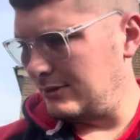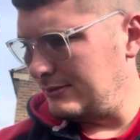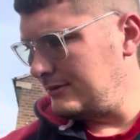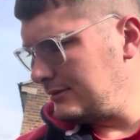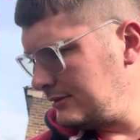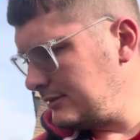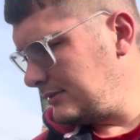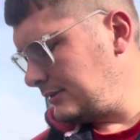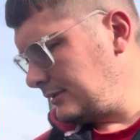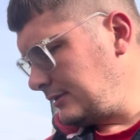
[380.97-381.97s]
but
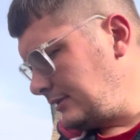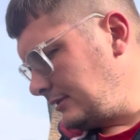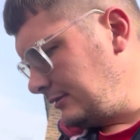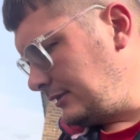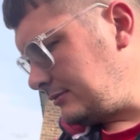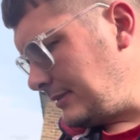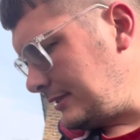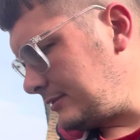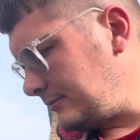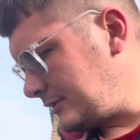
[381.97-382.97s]
at least made
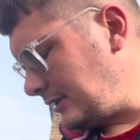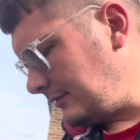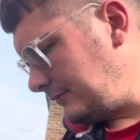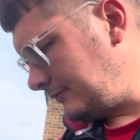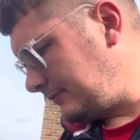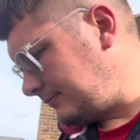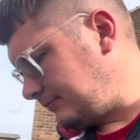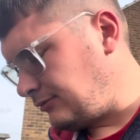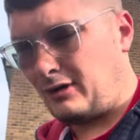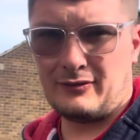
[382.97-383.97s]
some sort of
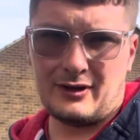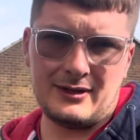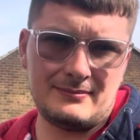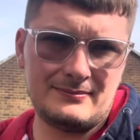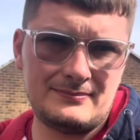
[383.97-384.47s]
profit on it.